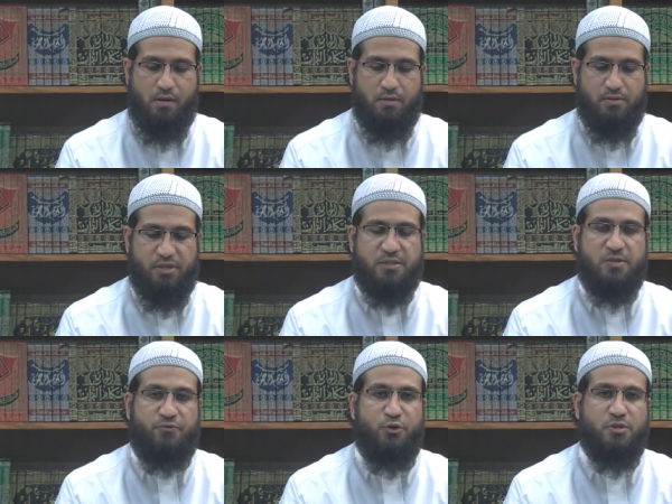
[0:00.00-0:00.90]
this is
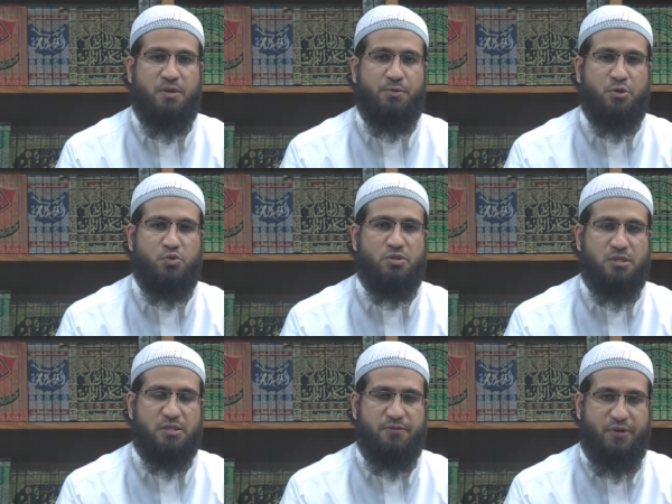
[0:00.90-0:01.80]
verse number
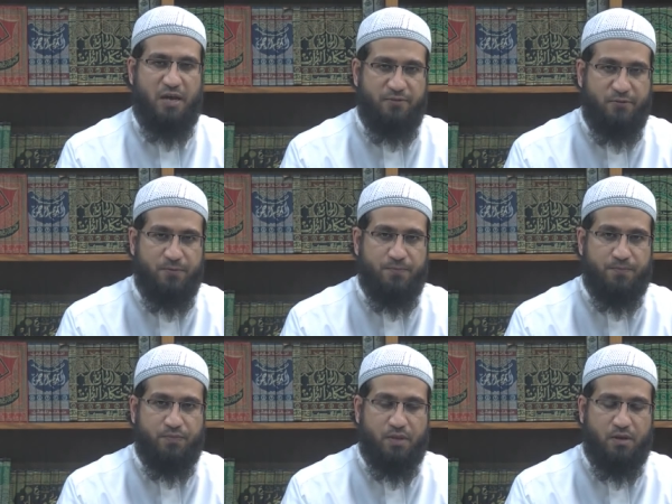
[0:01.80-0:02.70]
265.
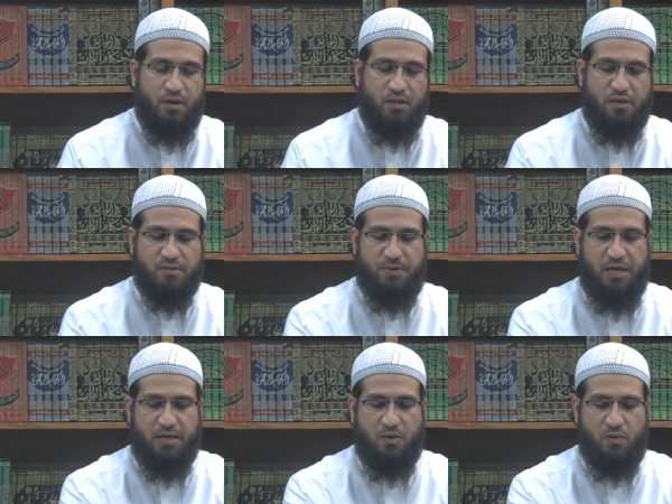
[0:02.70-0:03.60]
Allah
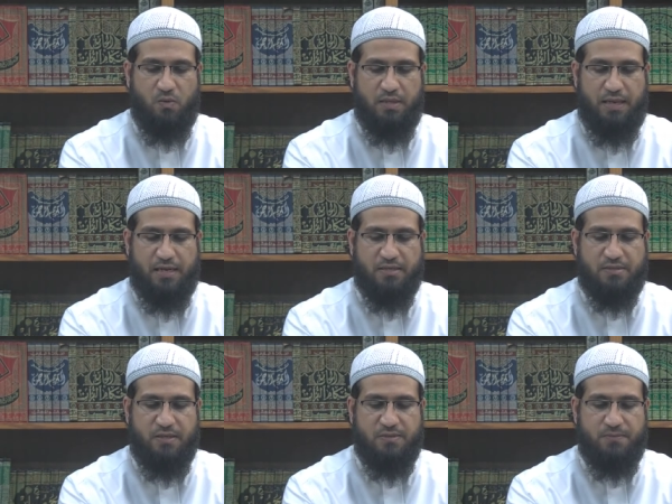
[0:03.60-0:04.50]
subhanahu wa ta'ala says,